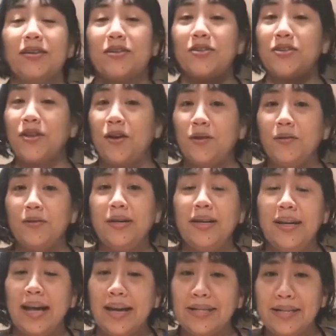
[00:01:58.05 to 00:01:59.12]
So
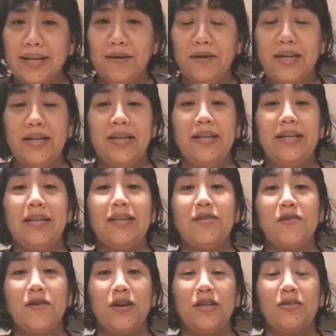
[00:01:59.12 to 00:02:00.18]
next ingredient is
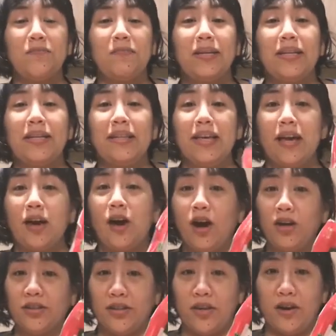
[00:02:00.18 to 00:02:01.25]
going to be the
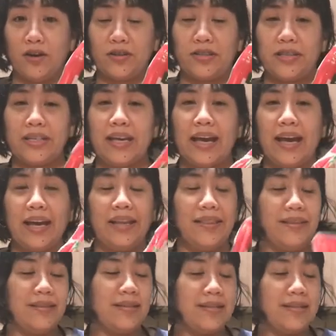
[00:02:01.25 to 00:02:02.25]
hot dogs, and this is